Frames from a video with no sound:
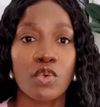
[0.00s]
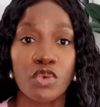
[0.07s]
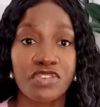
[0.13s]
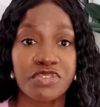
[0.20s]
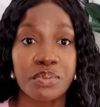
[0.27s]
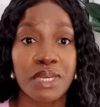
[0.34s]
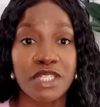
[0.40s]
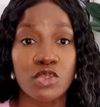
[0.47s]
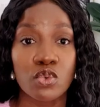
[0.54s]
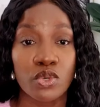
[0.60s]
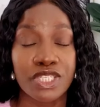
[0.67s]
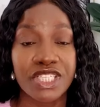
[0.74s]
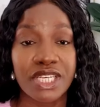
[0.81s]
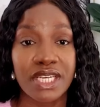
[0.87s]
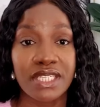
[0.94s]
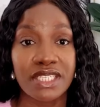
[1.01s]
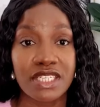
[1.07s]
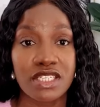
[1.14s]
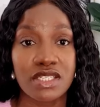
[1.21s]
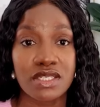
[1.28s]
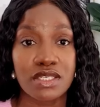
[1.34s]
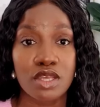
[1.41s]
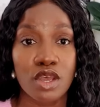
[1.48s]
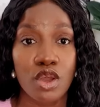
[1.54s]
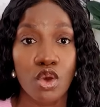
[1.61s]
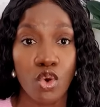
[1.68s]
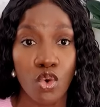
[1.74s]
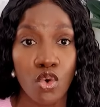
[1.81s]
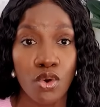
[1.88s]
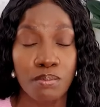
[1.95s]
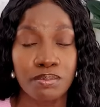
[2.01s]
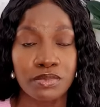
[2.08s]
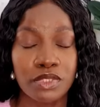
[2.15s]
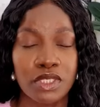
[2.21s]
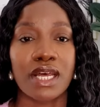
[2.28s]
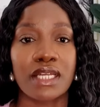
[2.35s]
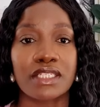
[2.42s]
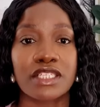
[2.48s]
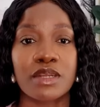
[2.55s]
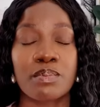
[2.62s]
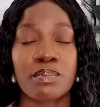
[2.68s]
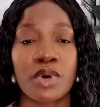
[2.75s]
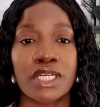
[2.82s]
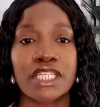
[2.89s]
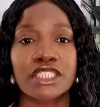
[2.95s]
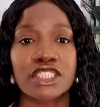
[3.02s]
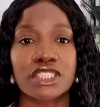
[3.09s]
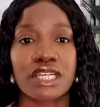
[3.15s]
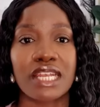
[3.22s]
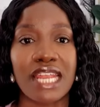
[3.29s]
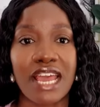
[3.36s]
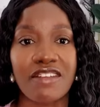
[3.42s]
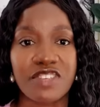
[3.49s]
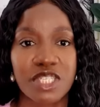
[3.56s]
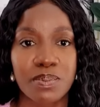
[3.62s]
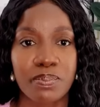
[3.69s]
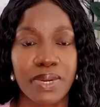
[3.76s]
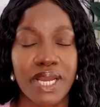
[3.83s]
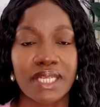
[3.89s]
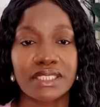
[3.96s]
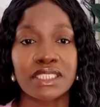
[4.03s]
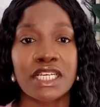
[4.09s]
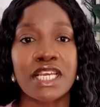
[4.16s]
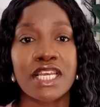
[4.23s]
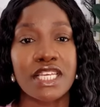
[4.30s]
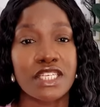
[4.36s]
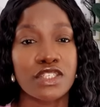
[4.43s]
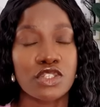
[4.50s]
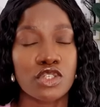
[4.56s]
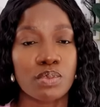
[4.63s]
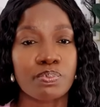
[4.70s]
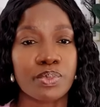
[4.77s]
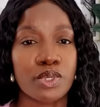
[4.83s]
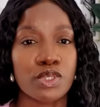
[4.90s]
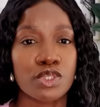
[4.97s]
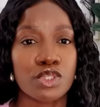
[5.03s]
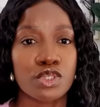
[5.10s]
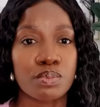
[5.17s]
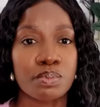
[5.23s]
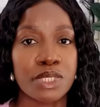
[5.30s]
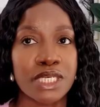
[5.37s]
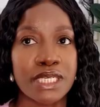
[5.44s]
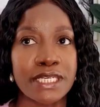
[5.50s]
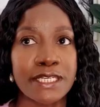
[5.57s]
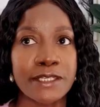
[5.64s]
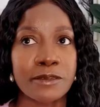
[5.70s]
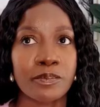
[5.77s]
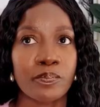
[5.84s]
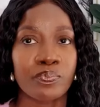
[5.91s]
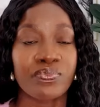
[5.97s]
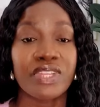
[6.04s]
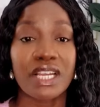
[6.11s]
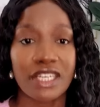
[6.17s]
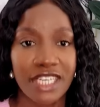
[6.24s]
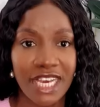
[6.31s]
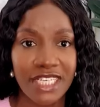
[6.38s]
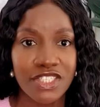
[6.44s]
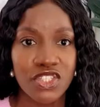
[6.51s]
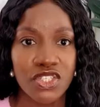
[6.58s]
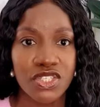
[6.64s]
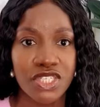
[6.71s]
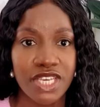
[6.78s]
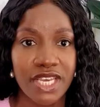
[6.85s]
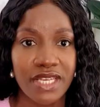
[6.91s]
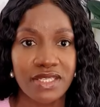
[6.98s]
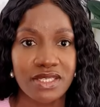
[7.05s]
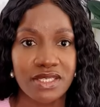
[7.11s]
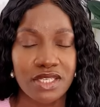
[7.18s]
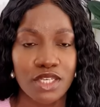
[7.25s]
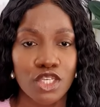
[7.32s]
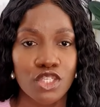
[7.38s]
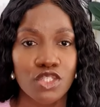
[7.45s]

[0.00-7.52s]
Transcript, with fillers: we've spent one year in this home. Uh, the mortgage lifespan is supposed to be nineteen years.